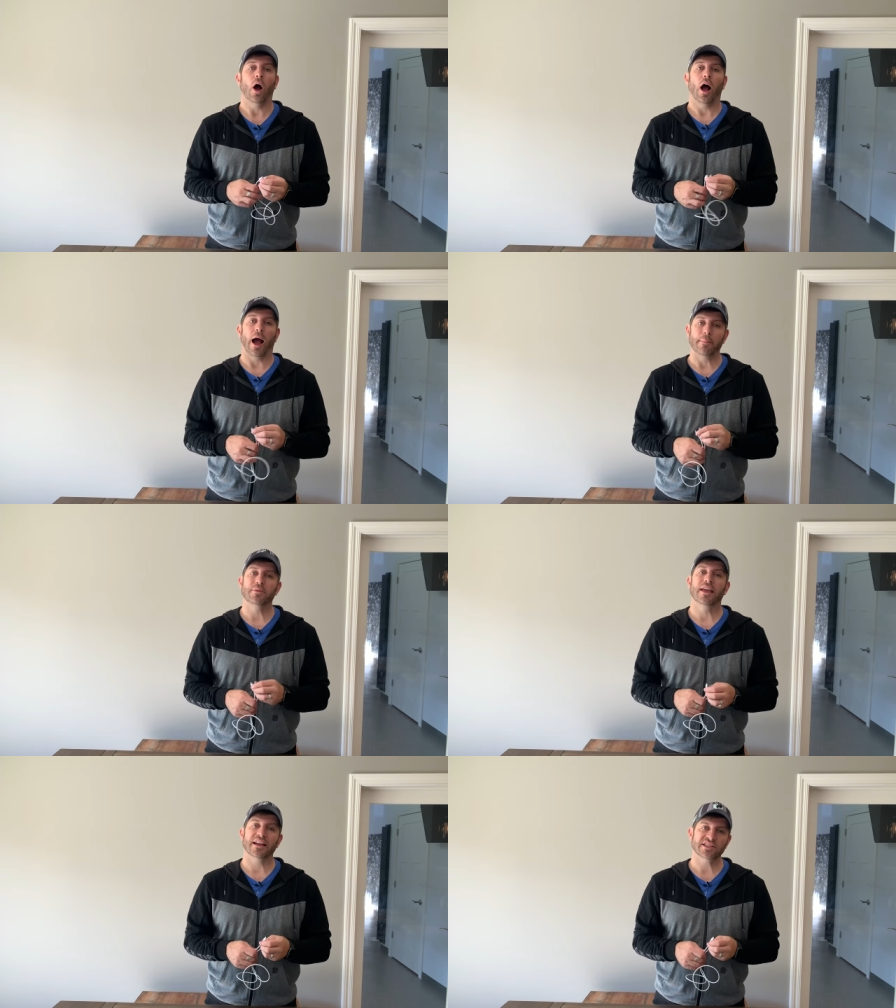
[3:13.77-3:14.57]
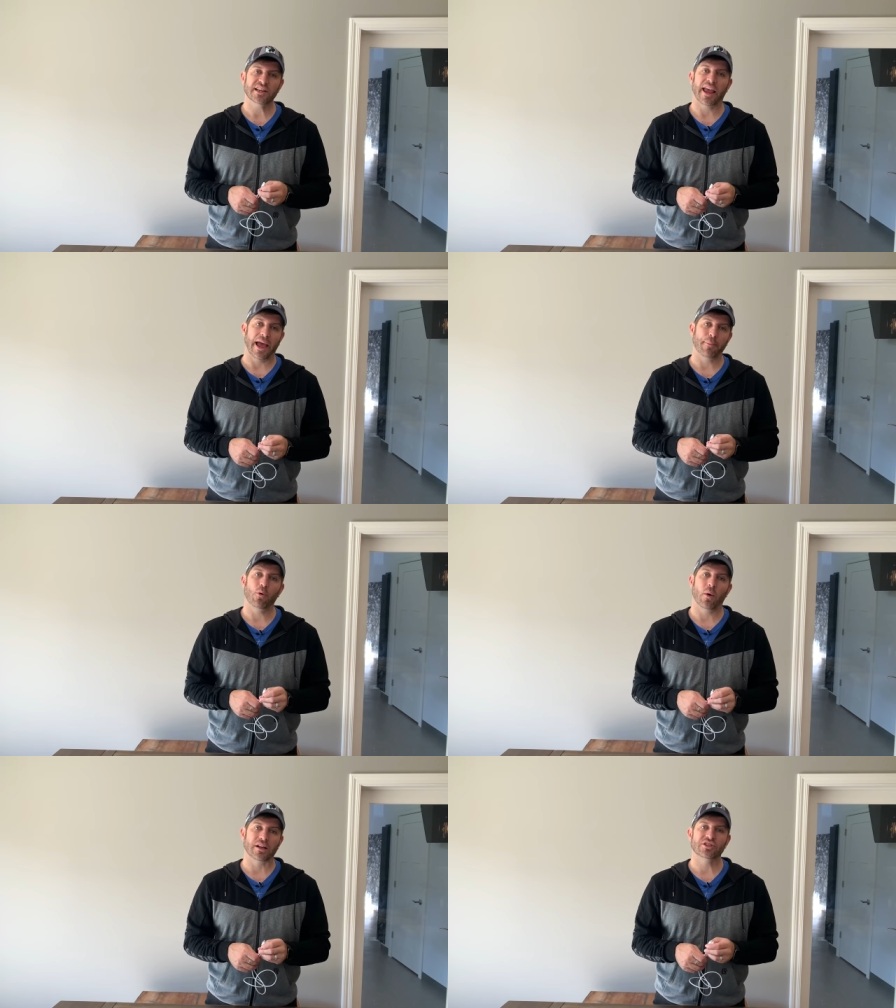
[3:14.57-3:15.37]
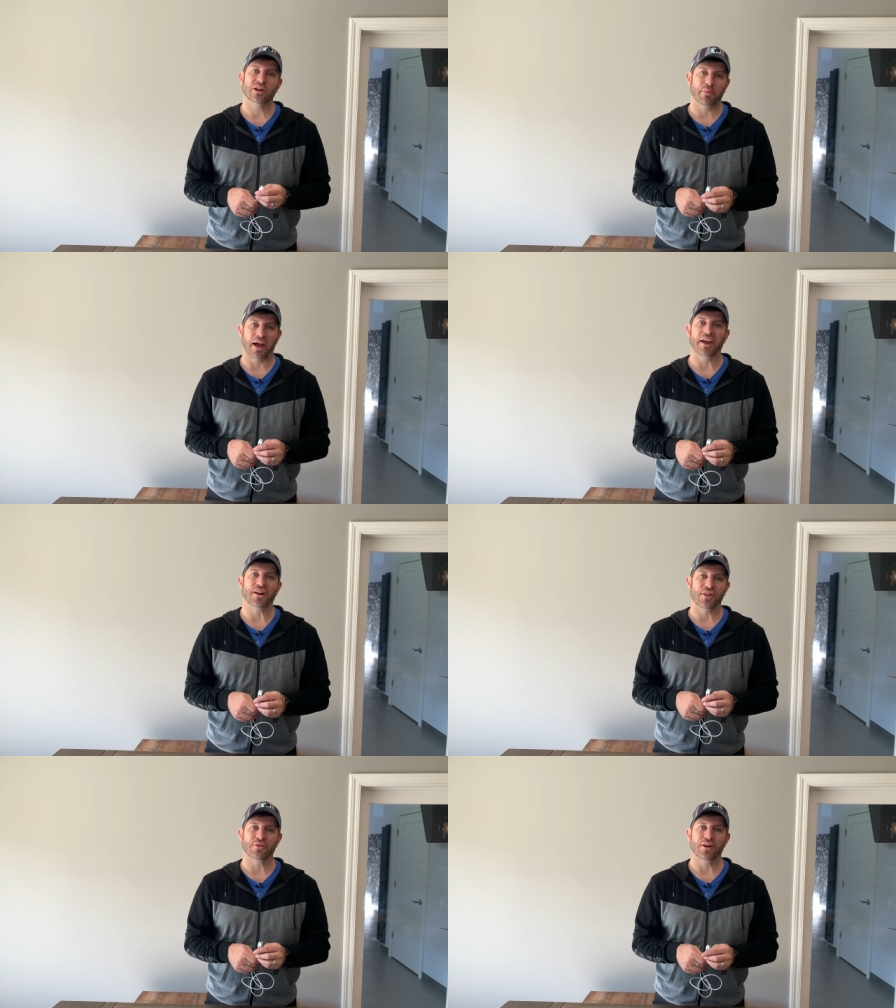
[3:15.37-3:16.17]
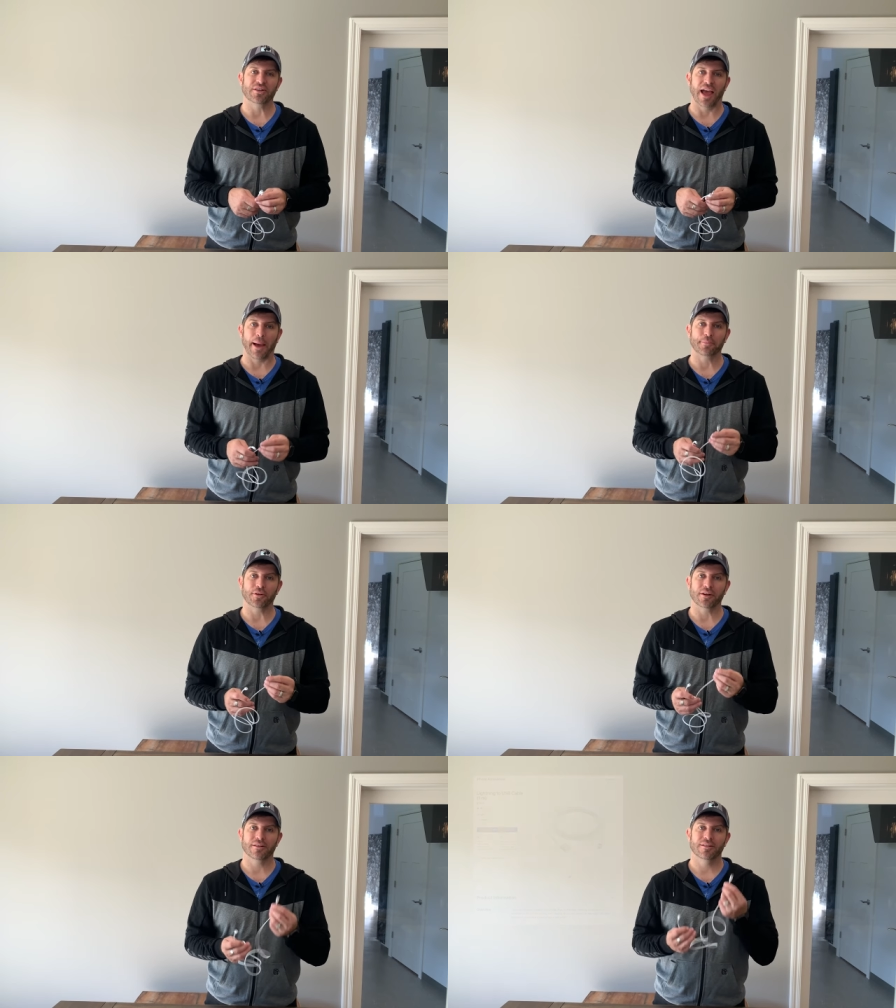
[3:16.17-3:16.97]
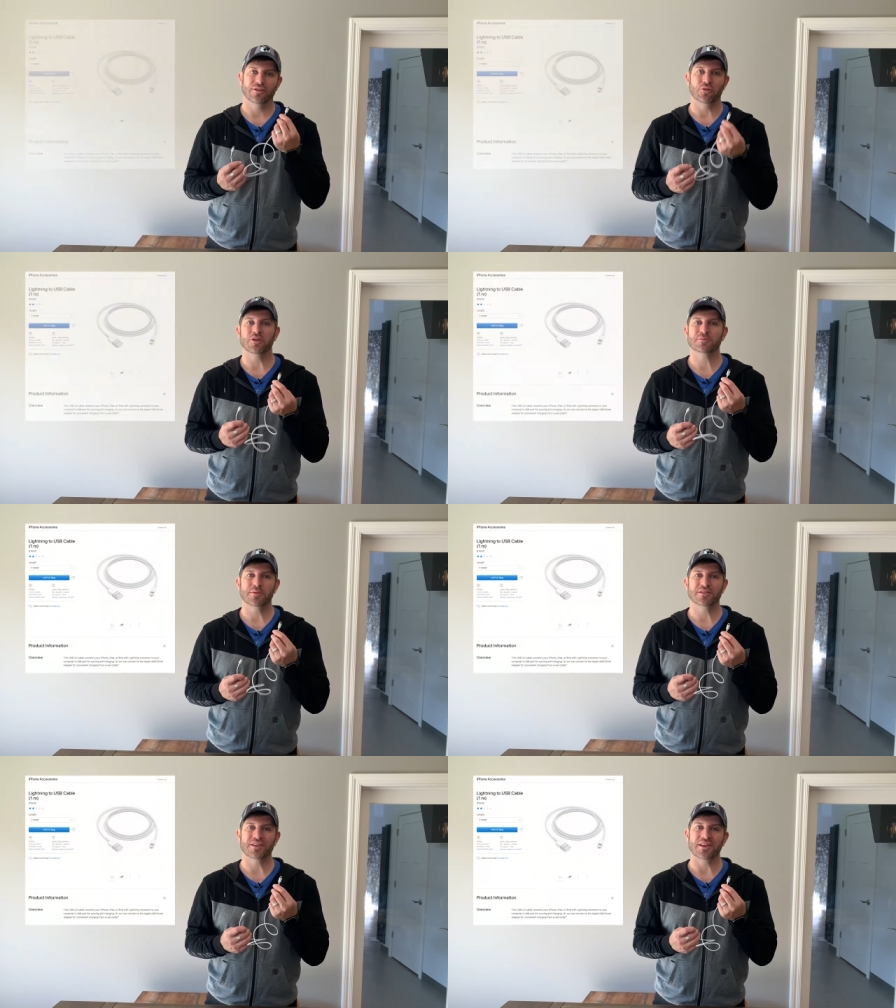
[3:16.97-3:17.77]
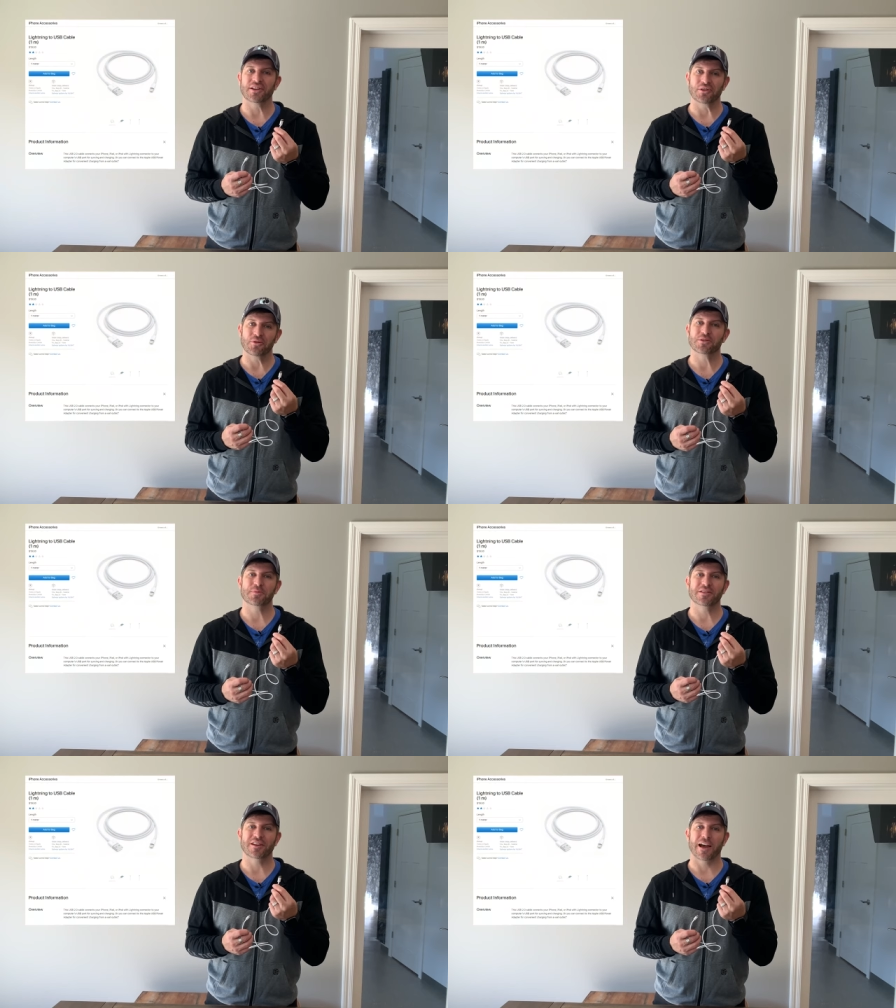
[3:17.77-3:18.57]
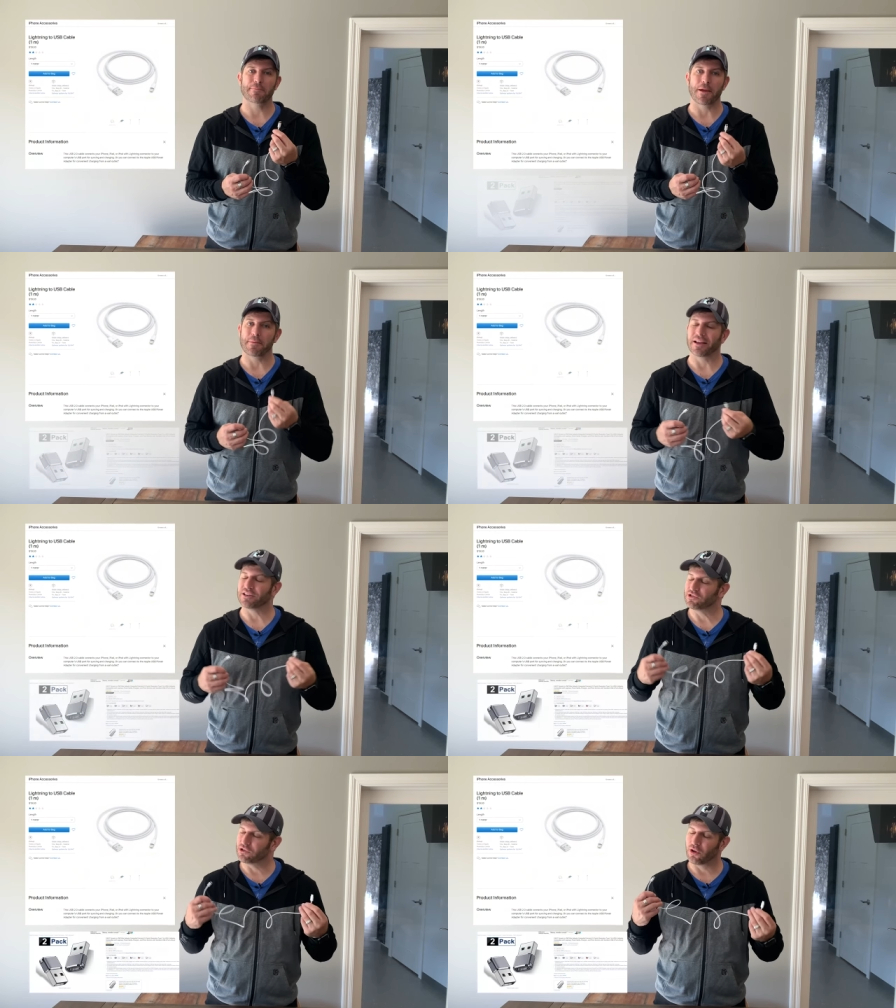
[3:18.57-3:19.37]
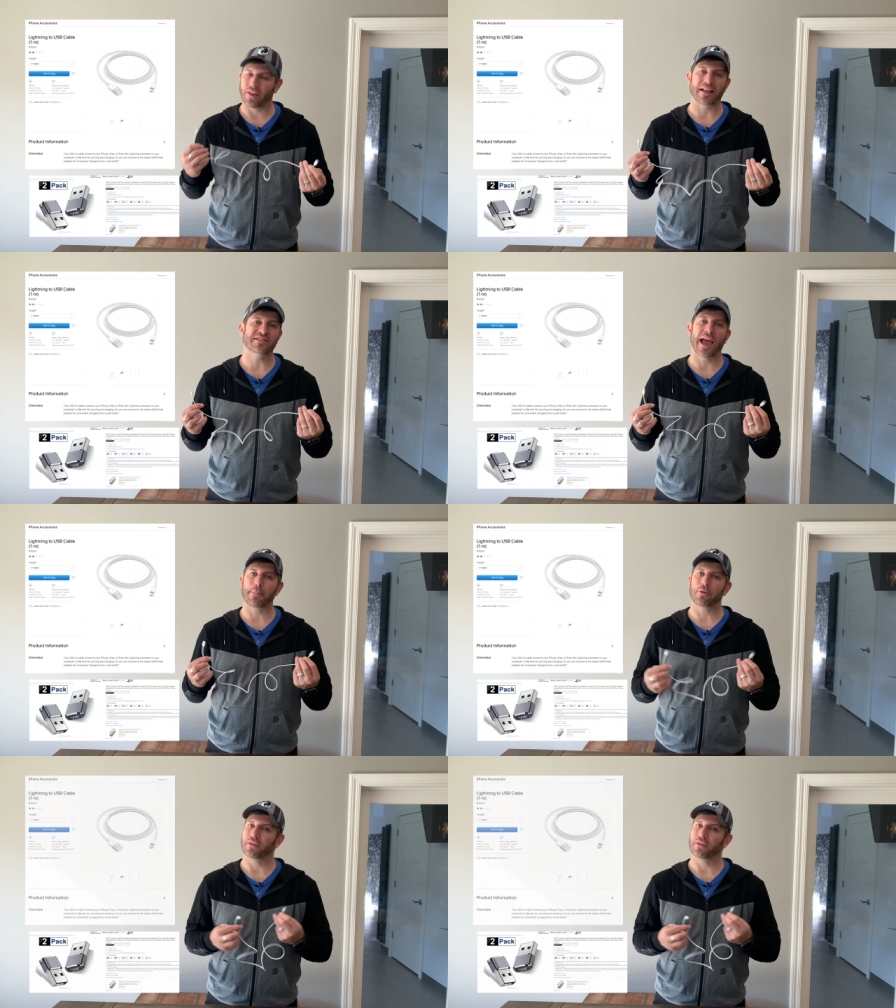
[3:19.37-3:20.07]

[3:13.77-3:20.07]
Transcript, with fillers: I'm guessing Apple wants you to buy another adapter, USB-C to USB Type A, because you know that's Apple.